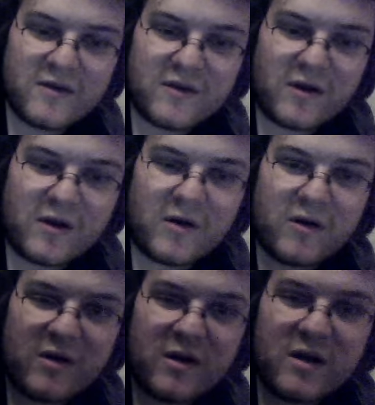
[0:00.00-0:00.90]

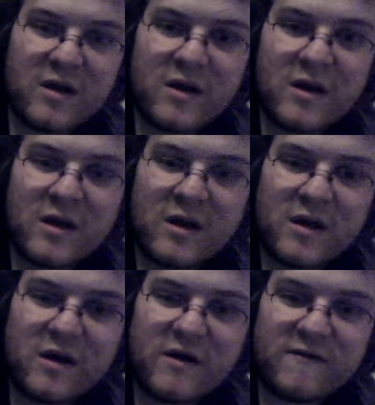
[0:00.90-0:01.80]
So,
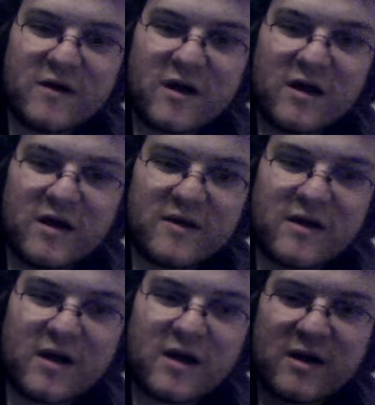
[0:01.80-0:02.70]
if you guys
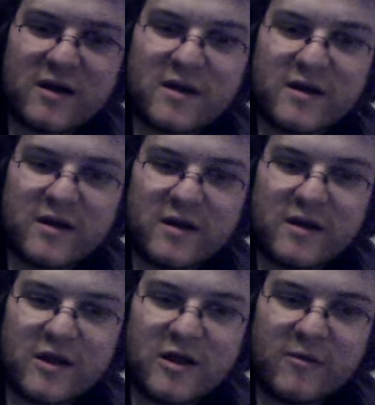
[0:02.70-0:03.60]
like,
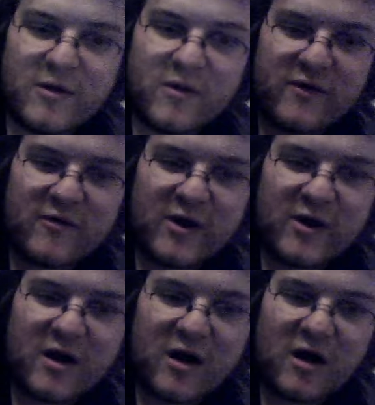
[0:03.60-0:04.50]
anybody wants to make
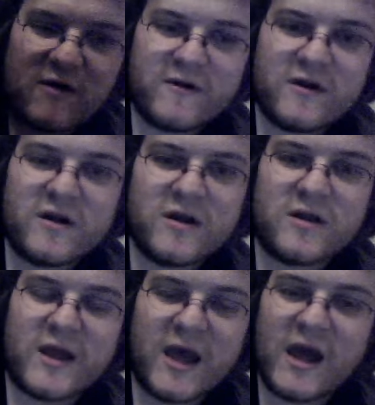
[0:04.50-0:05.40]
an offer, you
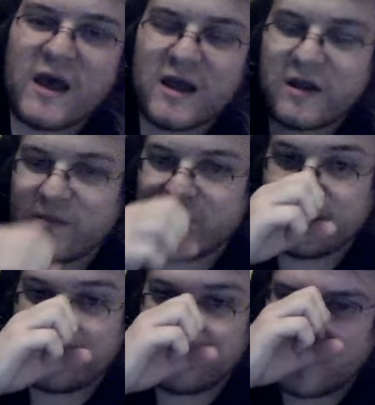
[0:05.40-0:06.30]
can.
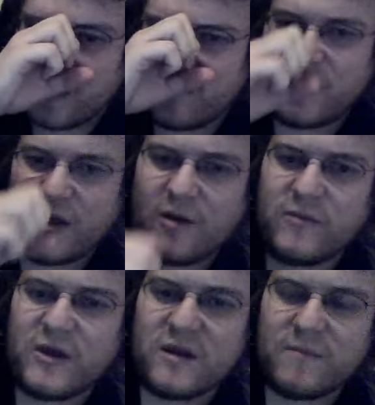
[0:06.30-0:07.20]
PM
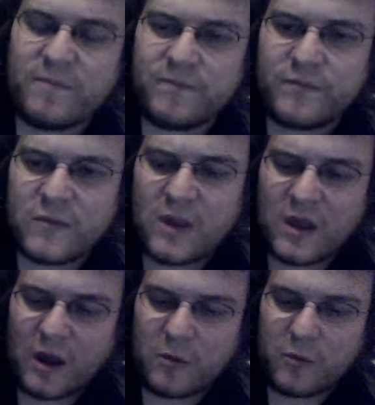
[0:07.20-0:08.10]
me
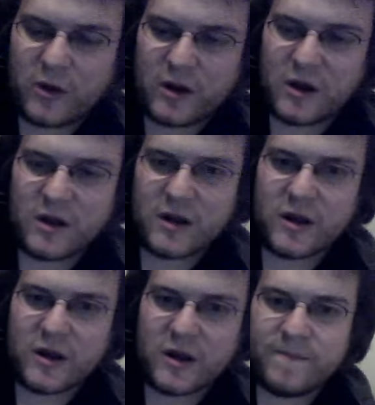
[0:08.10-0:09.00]
and whatnot, you
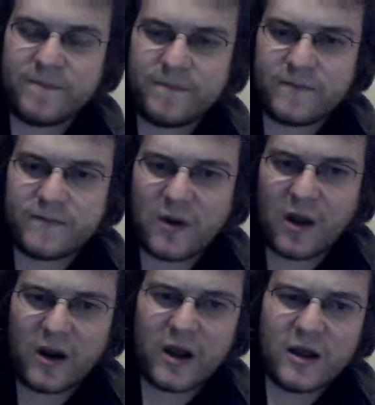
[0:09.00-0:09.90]
know.
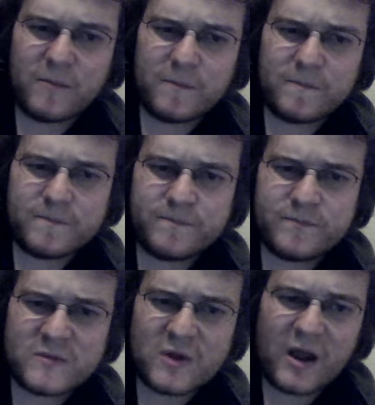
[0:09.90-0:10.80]
Alright.
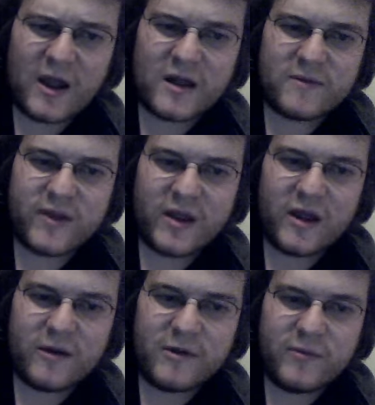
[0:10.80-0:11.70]
Okay, take
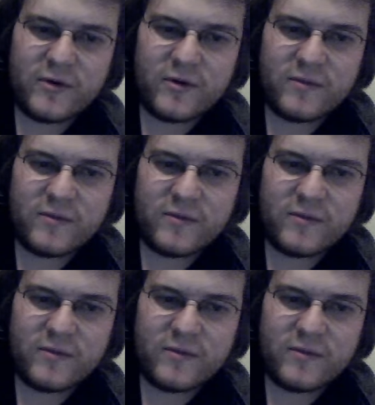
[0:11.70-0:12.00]
care, people.